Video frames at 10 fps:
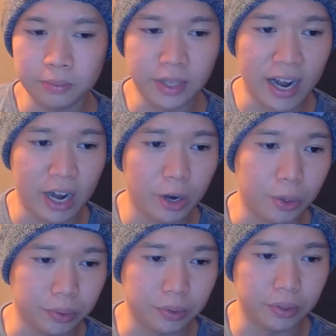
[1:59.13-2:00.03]

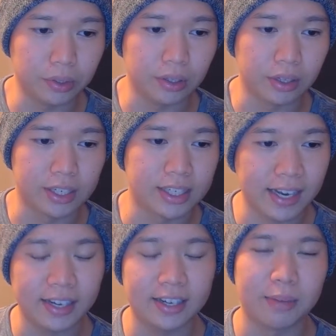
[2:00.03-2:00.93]
Now, the
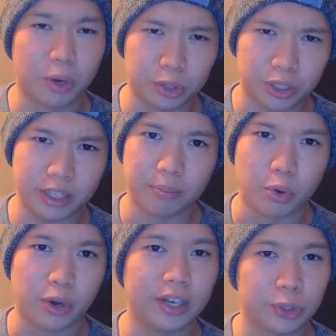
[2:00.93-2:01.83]
second and
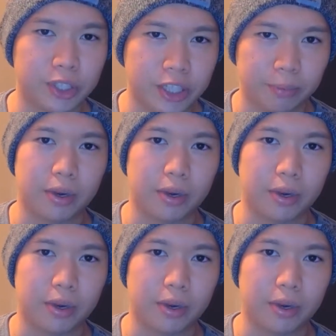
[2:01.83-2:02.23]
more interesting